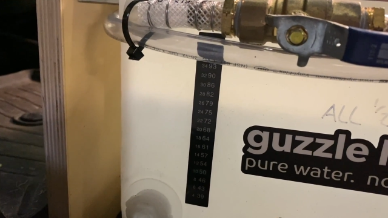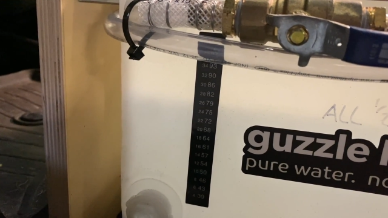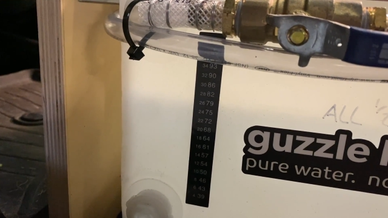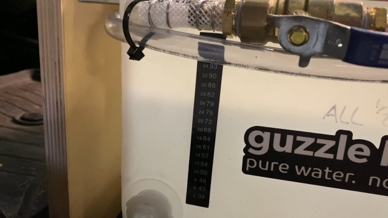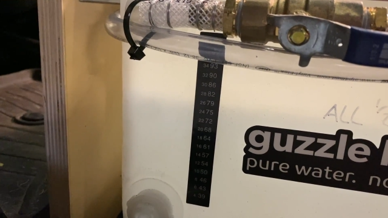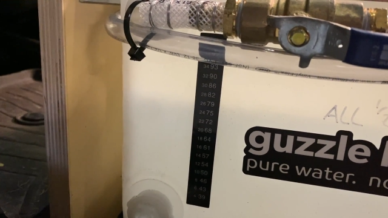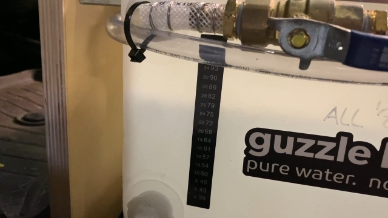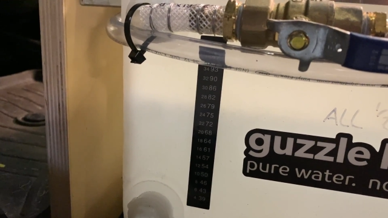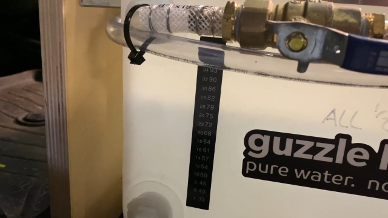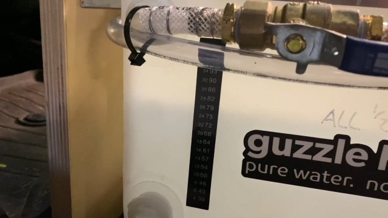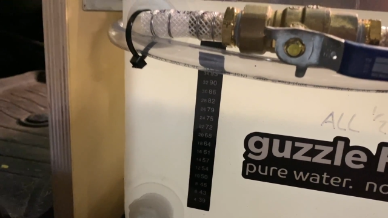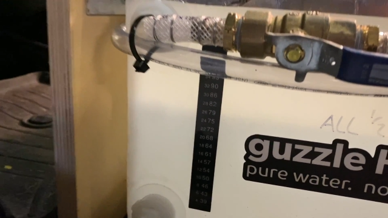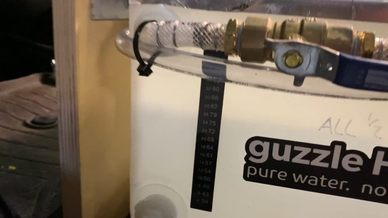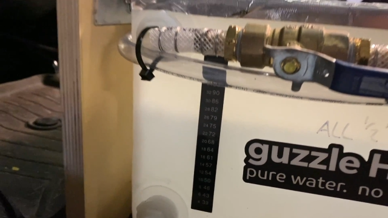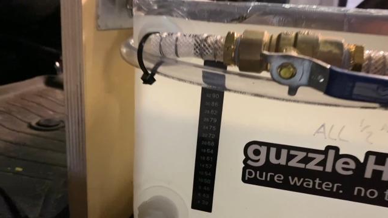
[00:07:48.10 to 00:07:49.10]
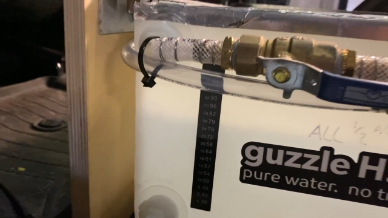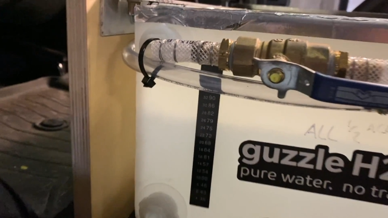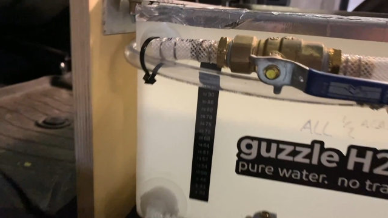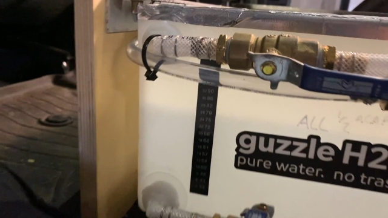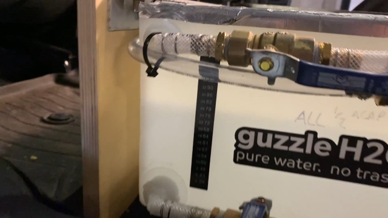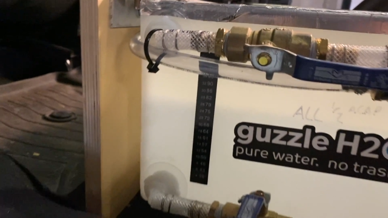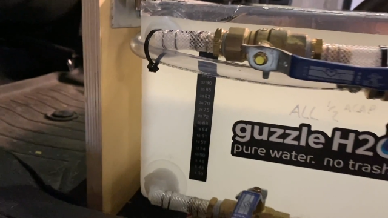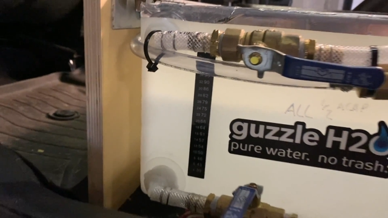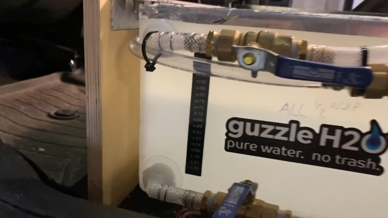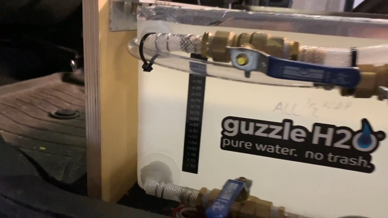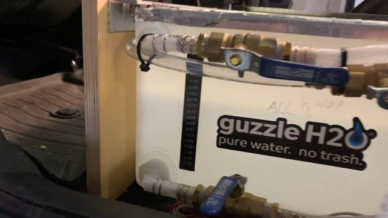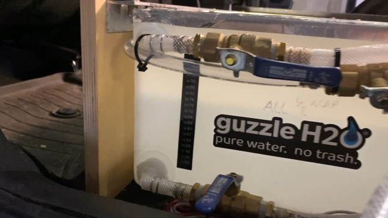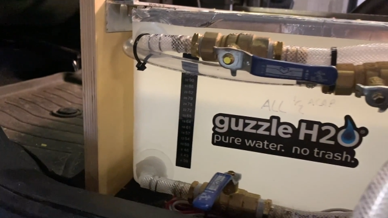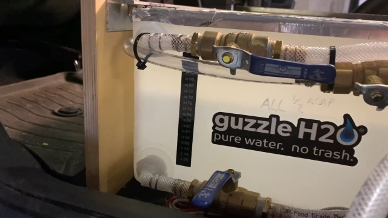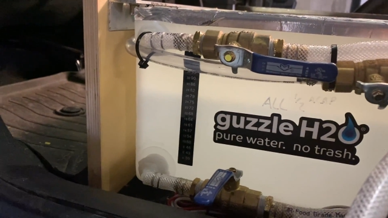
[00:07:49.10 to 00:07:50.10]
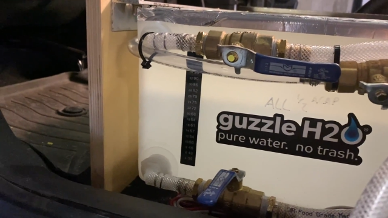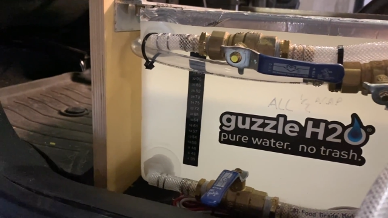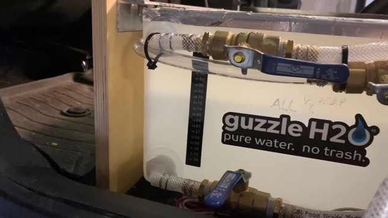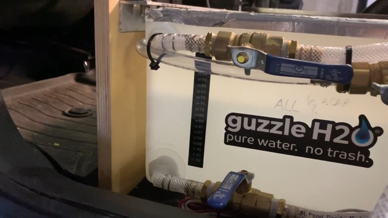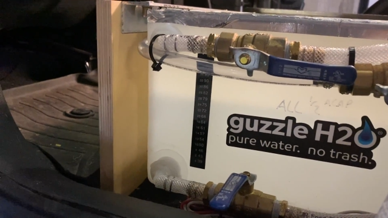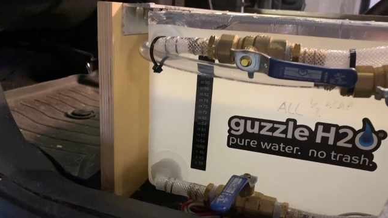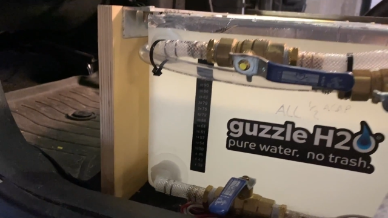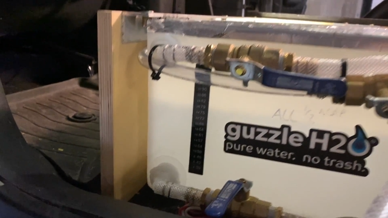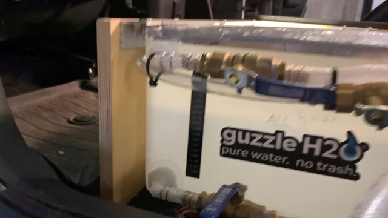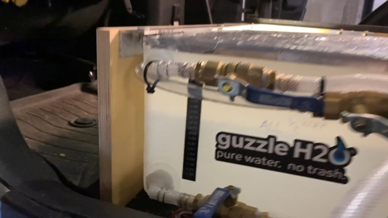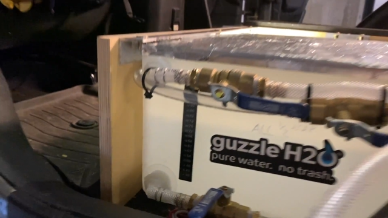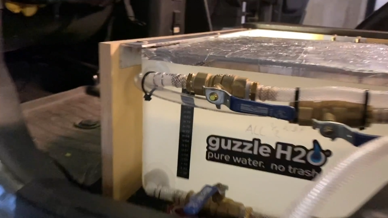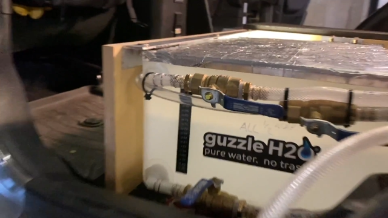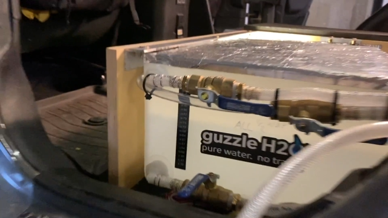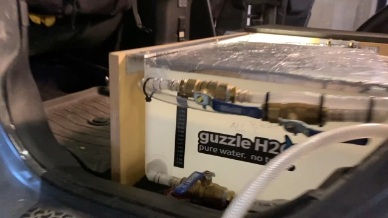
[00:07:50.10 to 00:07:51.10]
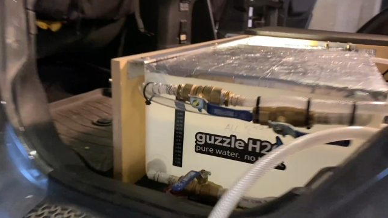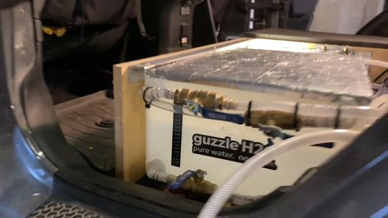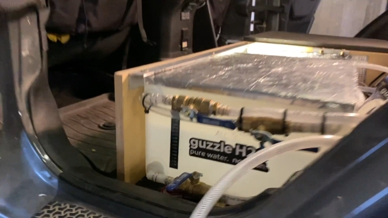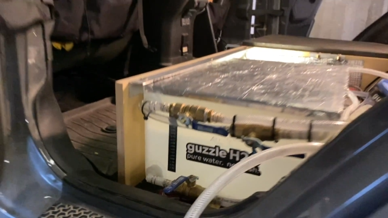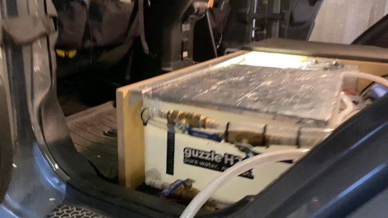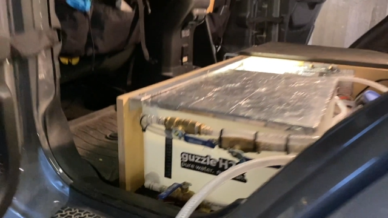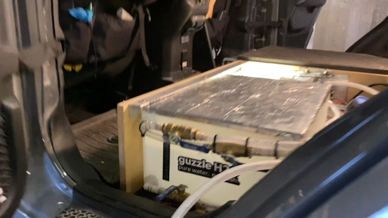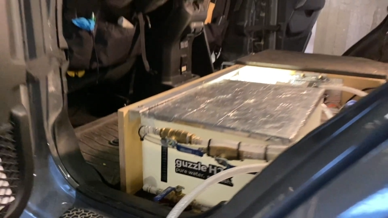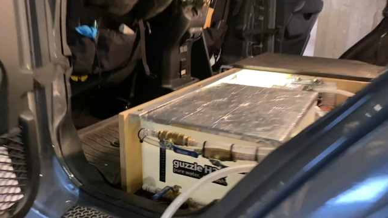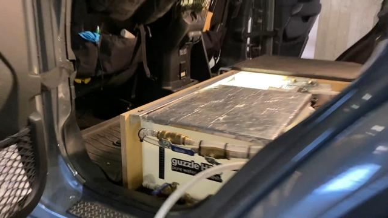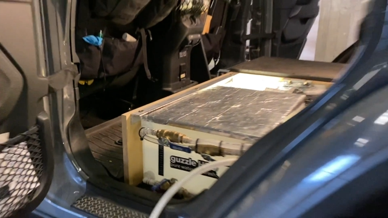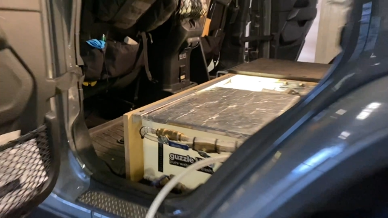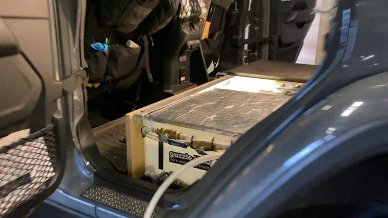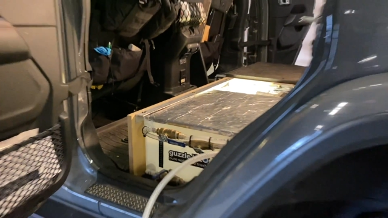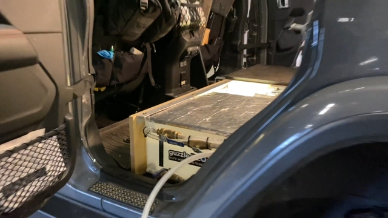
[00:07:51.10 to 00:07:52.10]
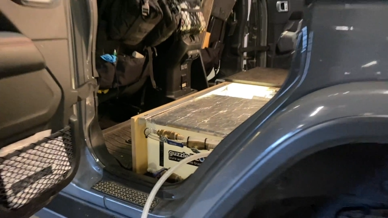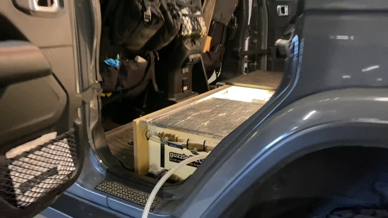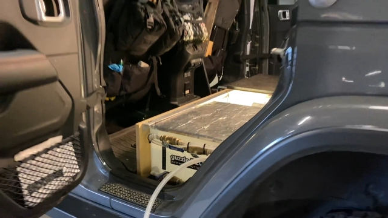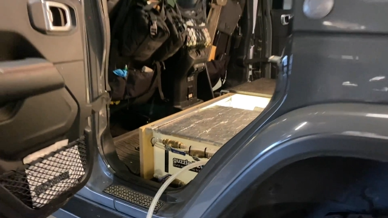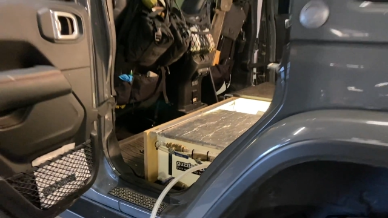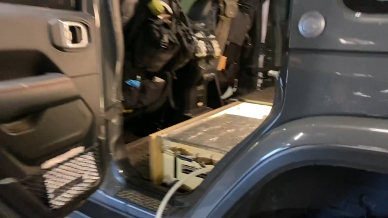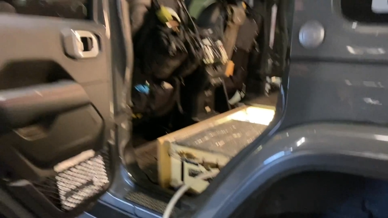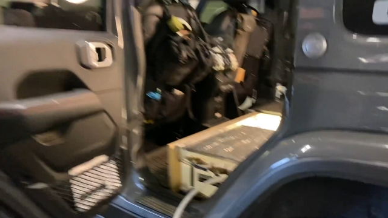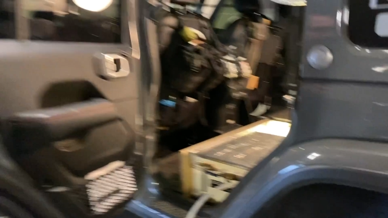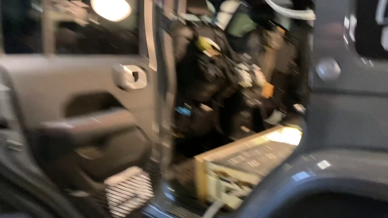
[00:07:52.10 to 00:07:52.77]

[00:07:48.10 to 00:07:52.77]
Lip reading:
Nobody's mouth can be seen.